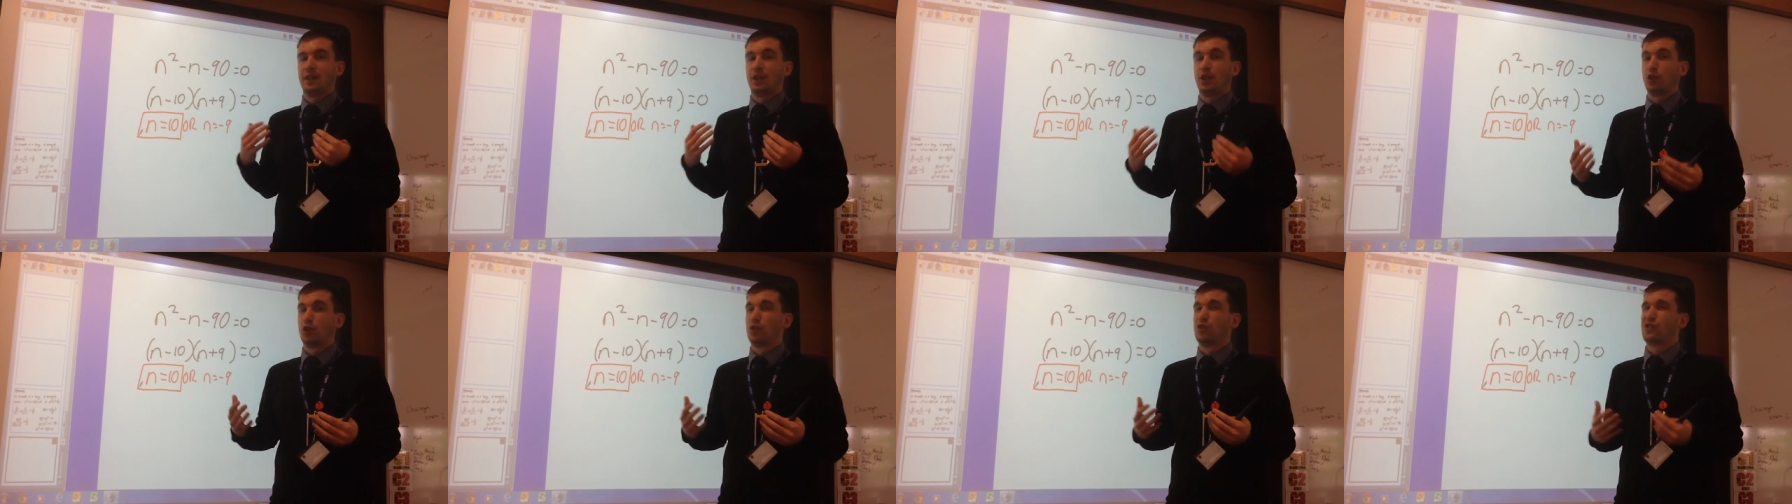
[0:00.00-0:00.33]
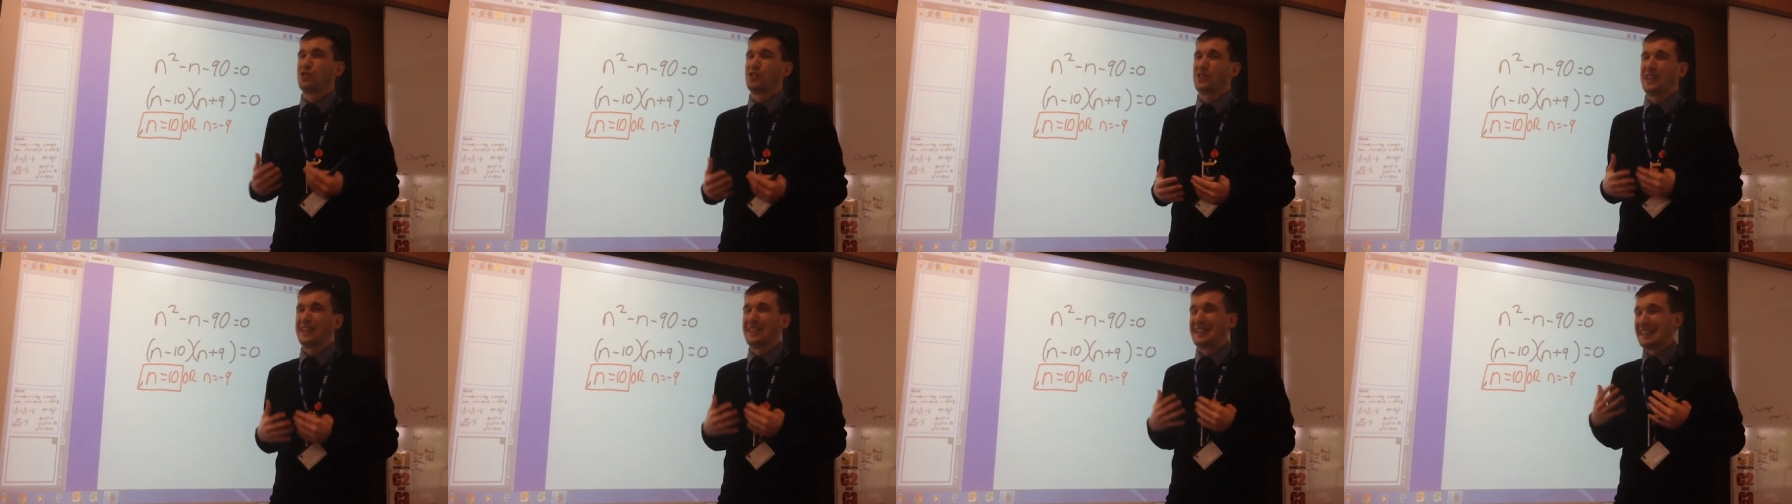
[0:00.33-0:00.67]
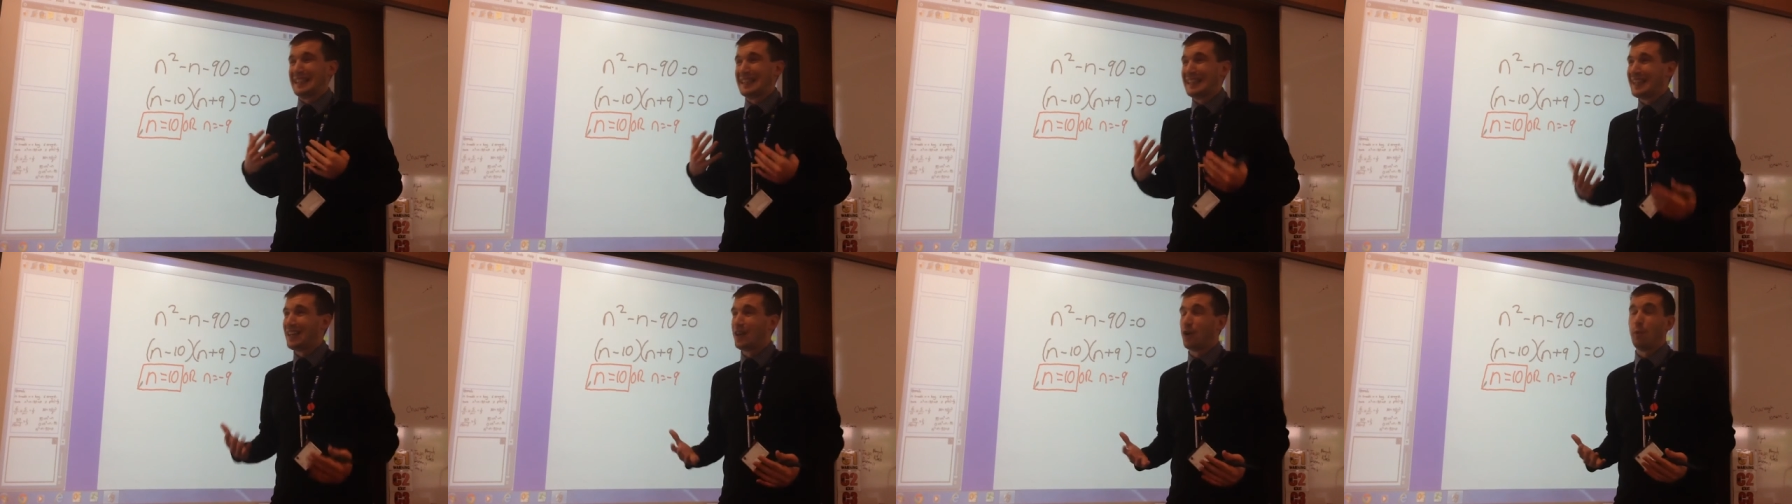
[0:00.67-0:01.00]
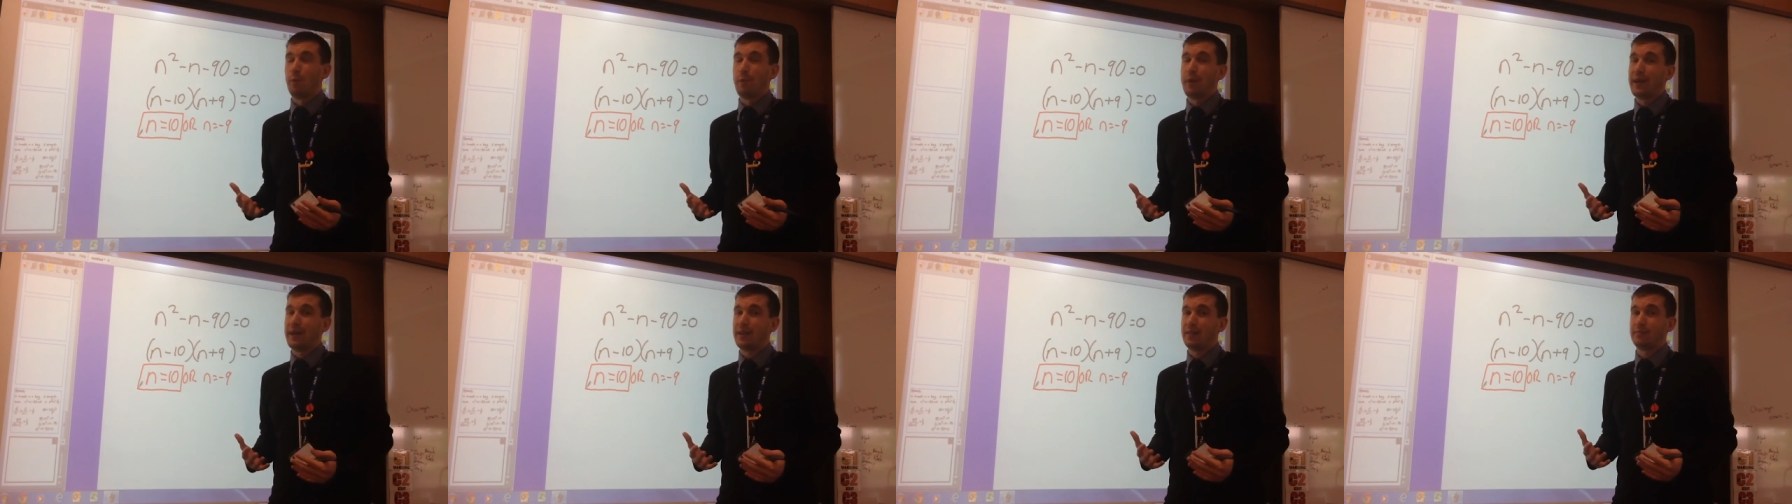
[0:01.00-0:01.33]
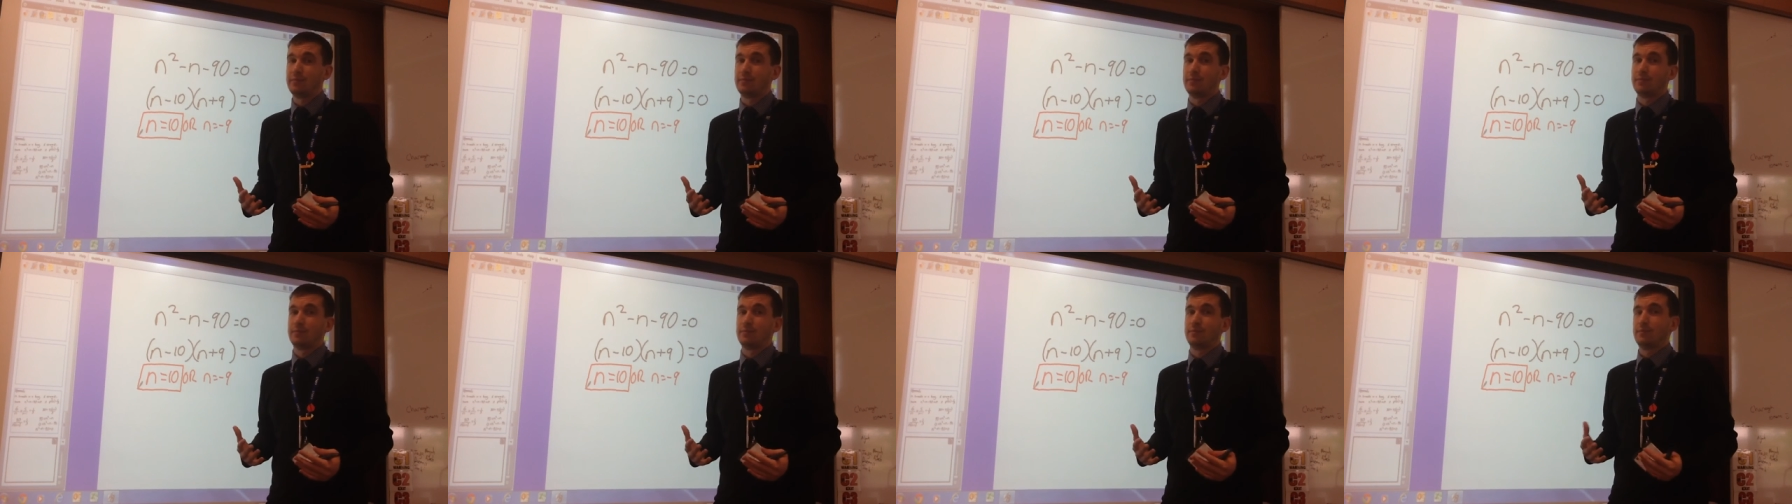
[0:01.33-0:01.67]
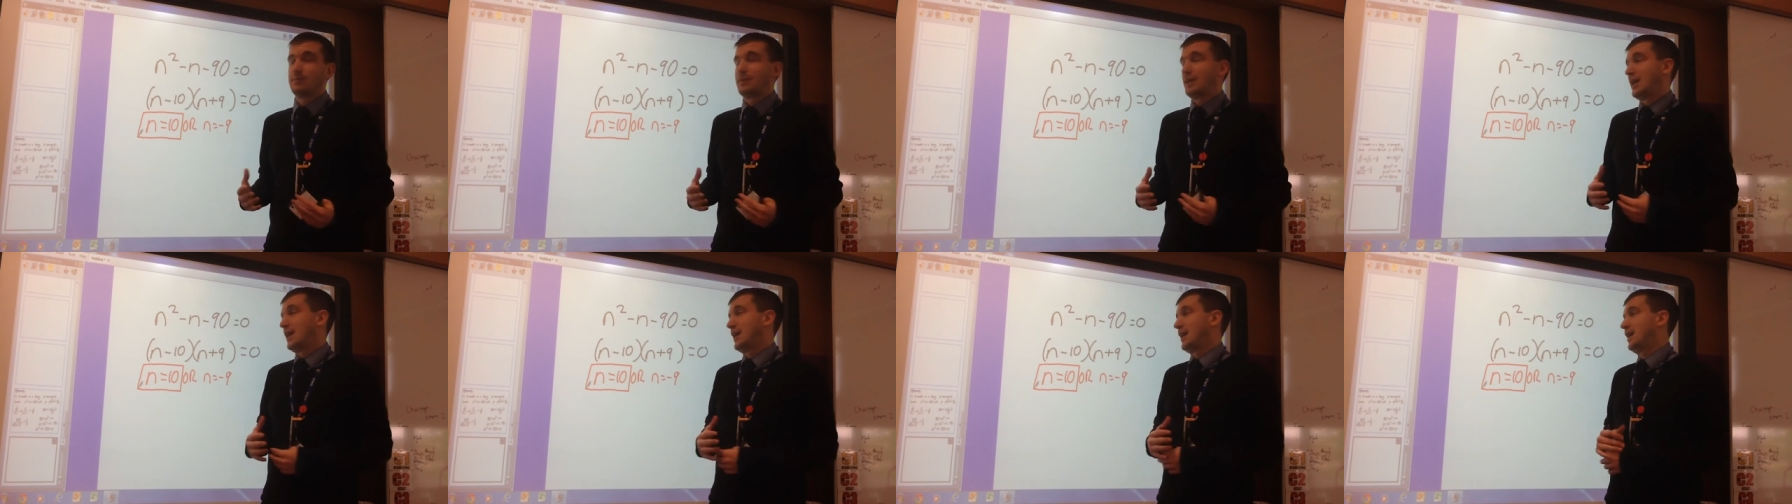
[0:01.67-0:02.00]
you can understand a little bit,
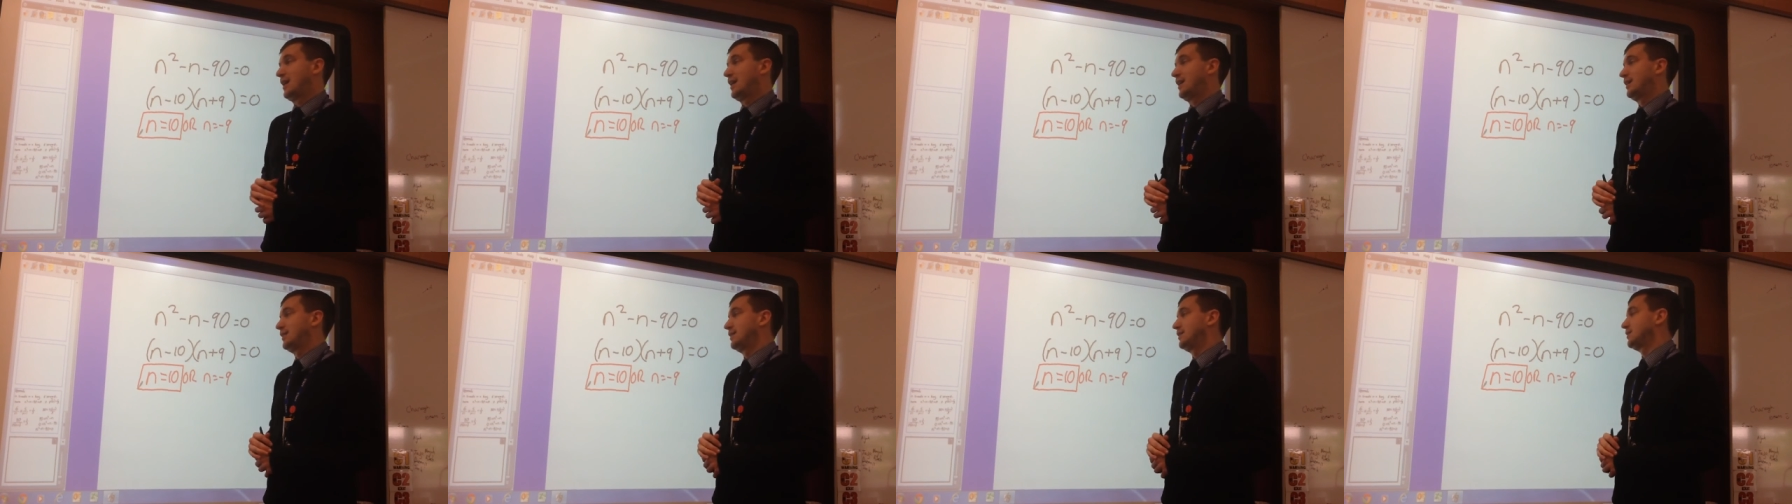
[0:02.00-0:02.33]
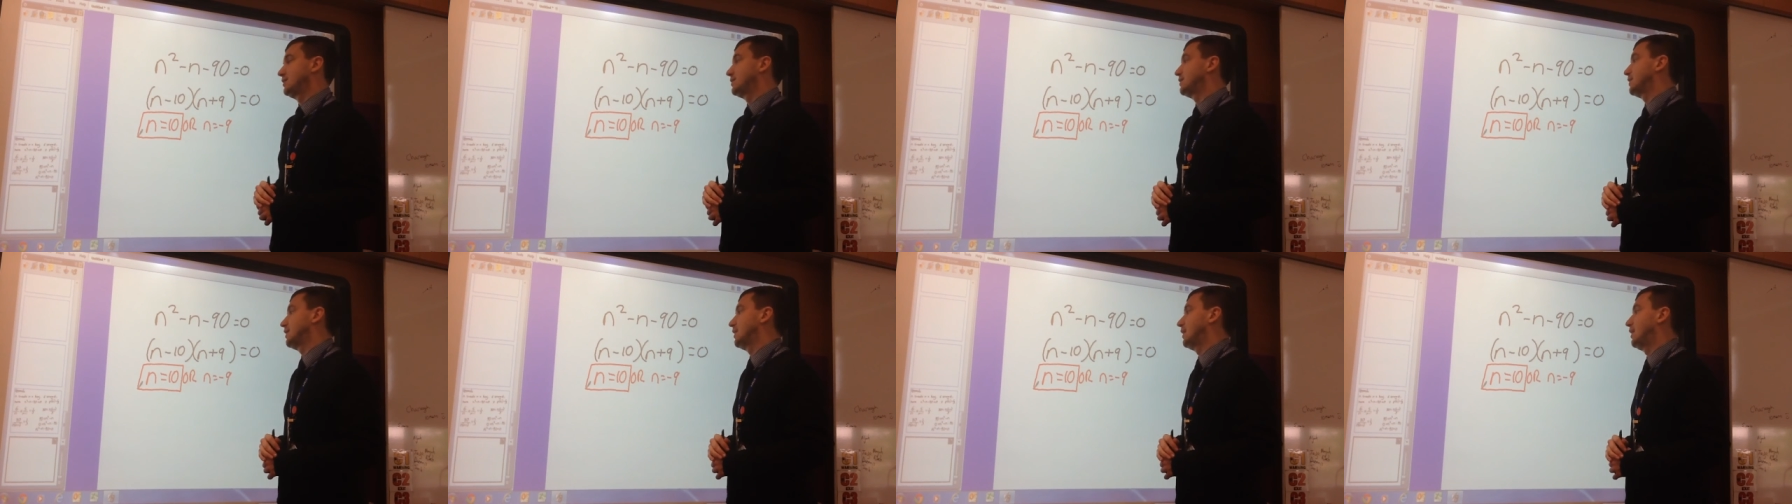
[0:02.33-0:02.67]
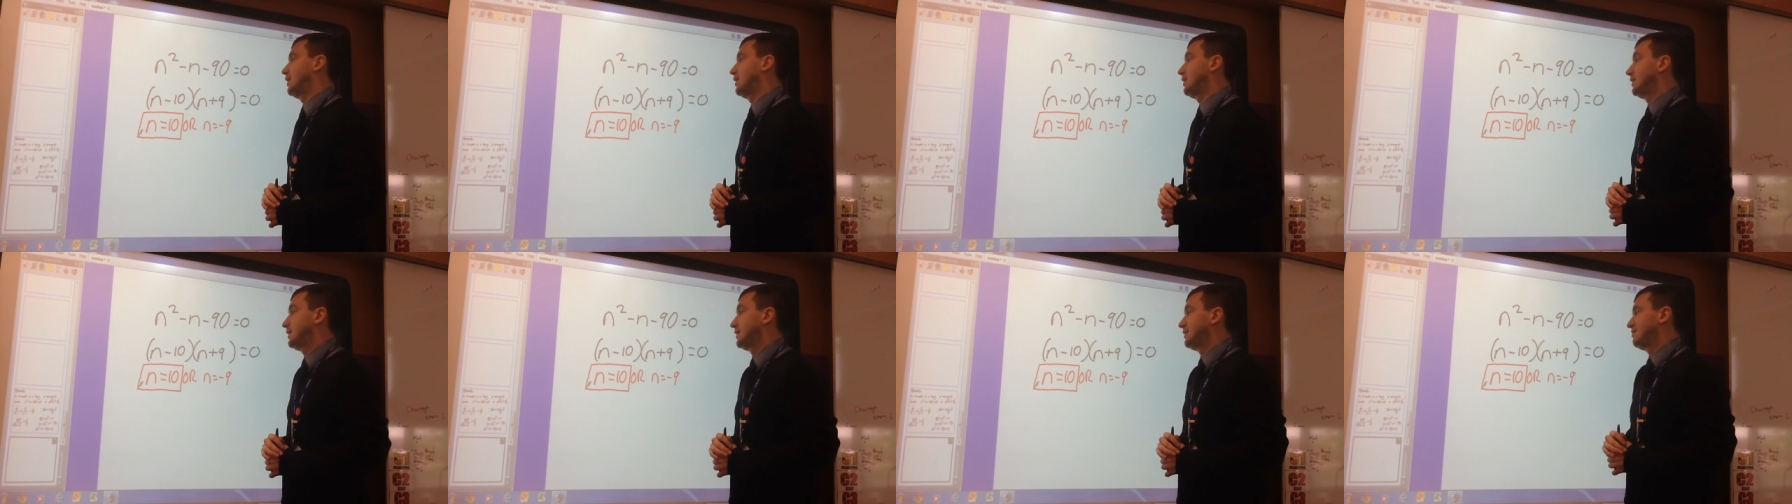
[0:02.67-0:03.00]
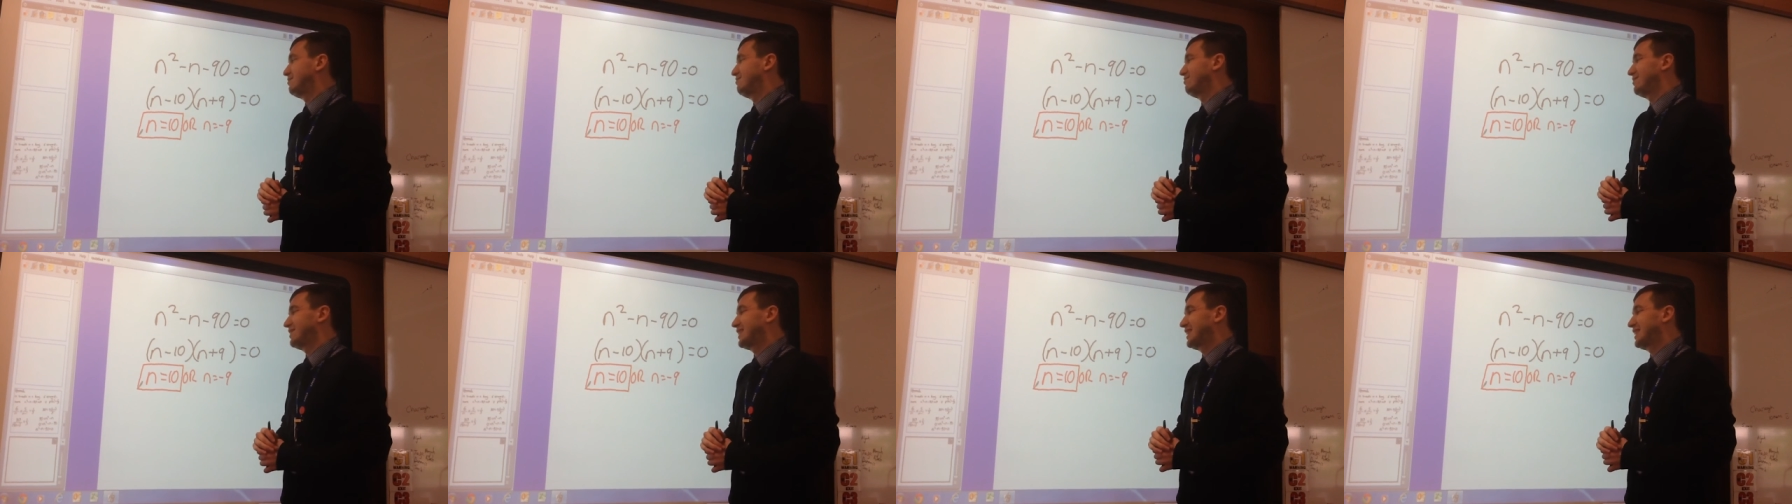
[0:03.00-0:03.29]
and uh, it,